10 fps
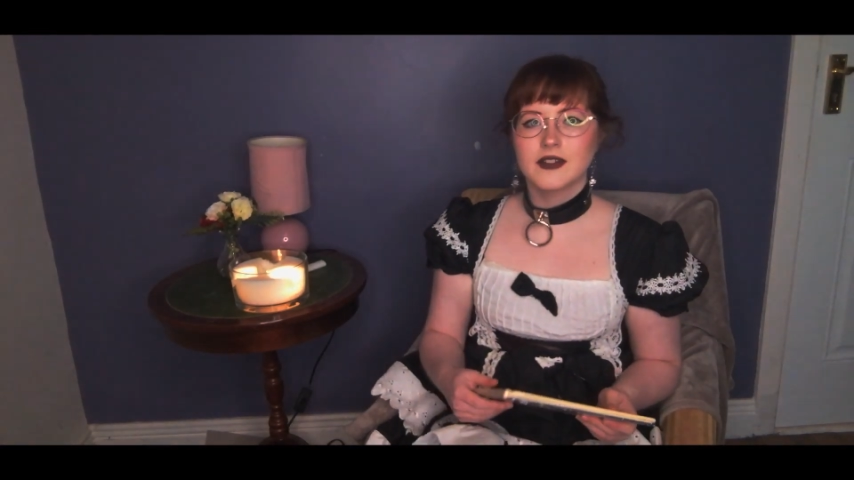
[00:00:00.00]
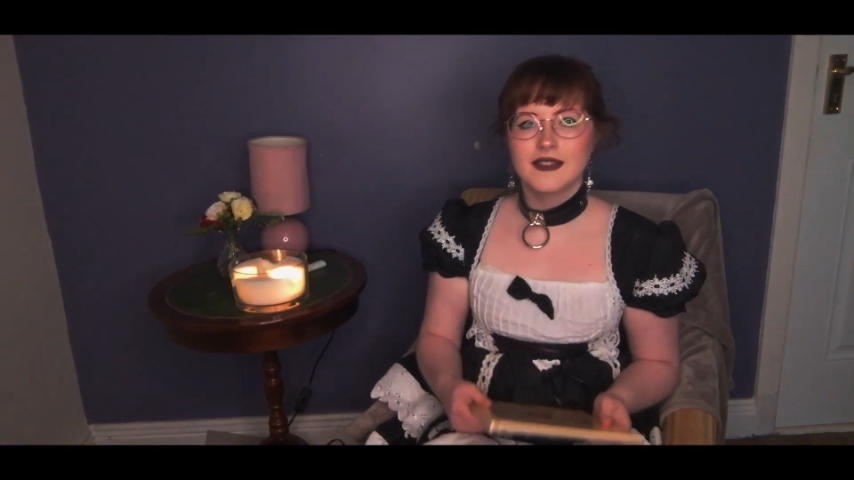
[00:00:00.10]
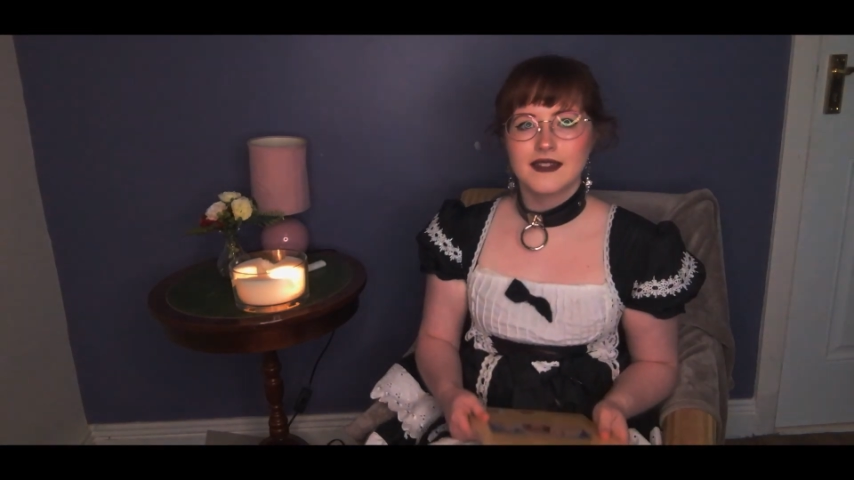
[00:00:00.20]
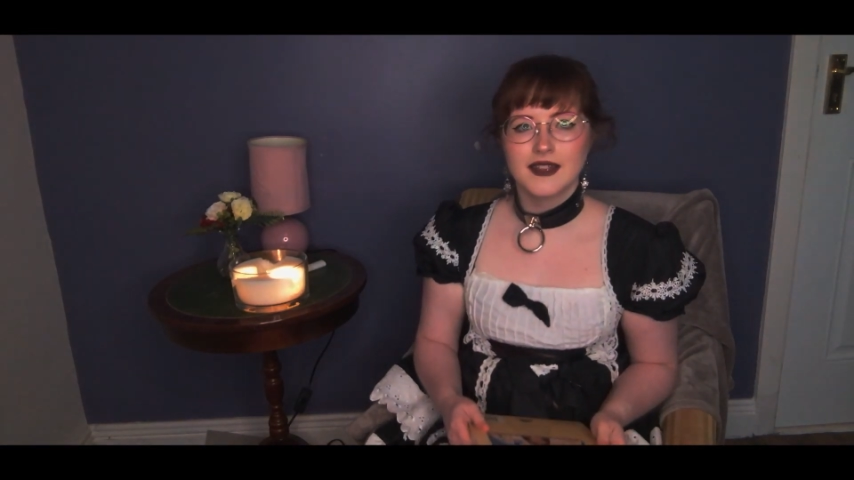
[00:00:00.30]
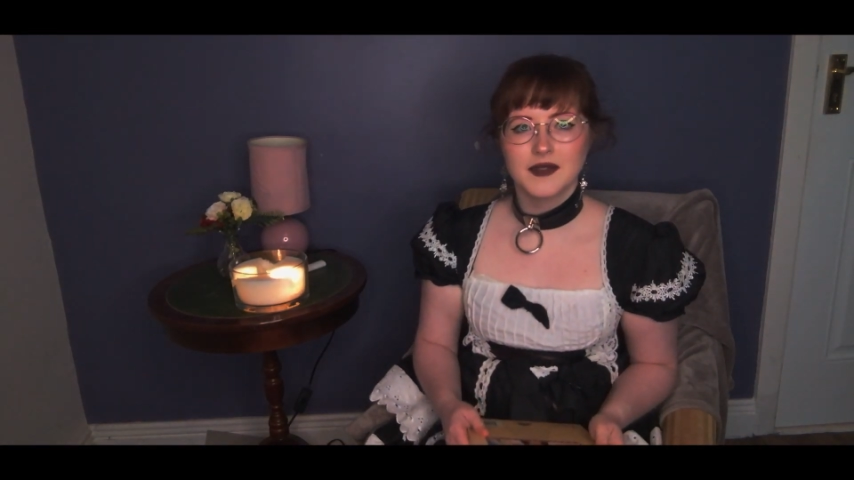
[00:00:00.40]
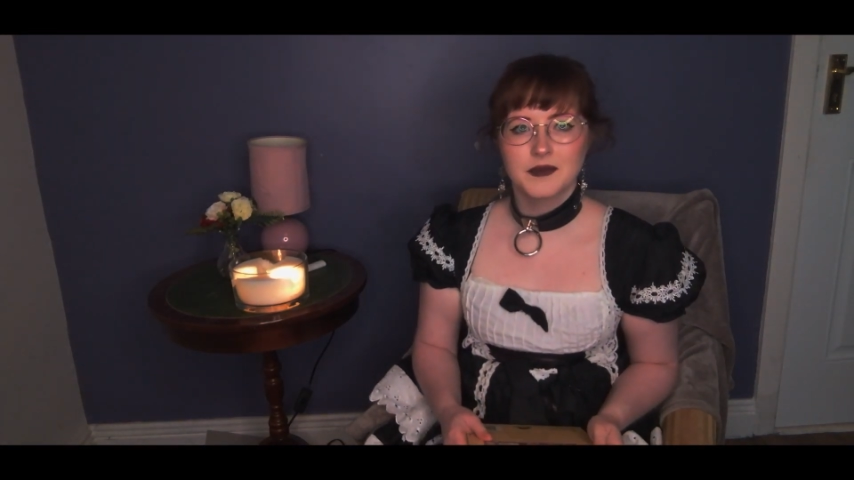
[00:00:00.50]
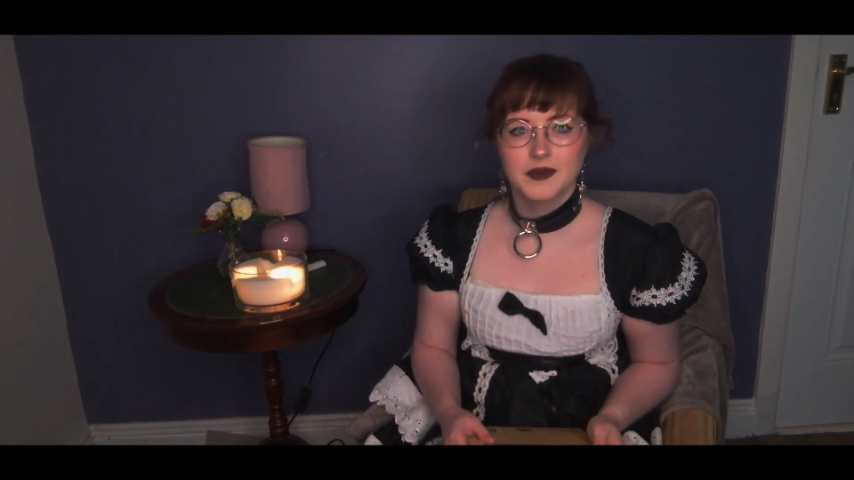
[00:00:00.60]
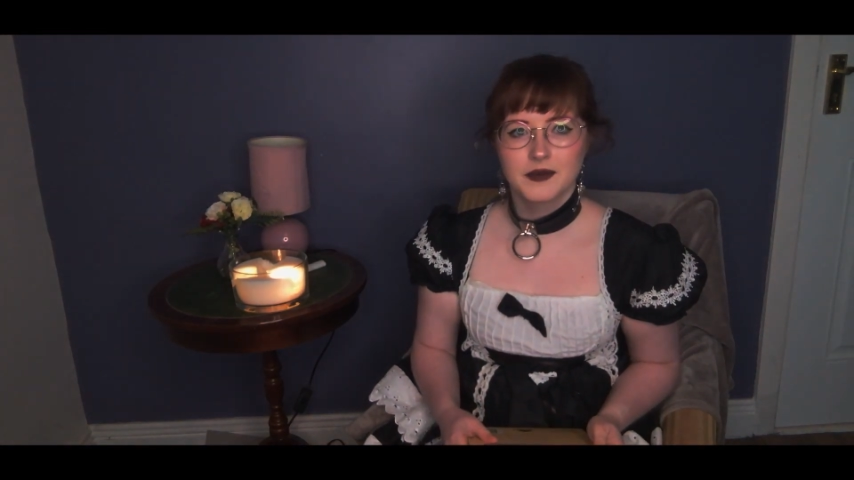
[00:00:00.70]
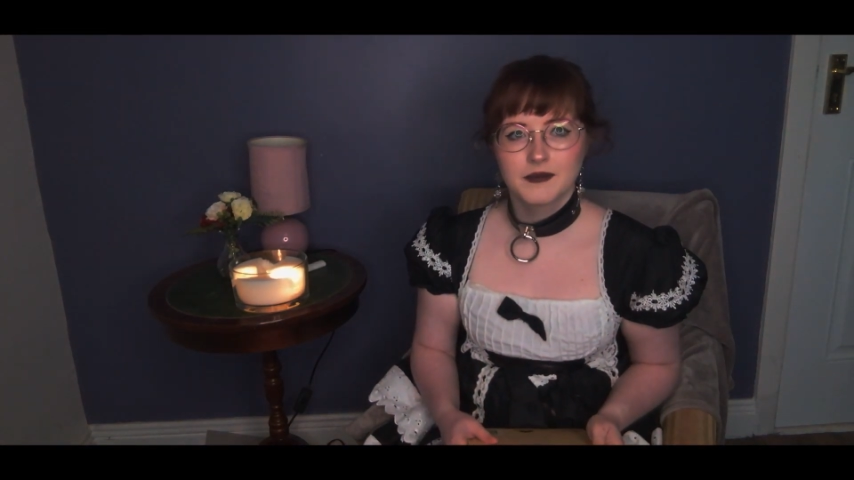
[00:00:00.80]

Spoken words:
a good sleep.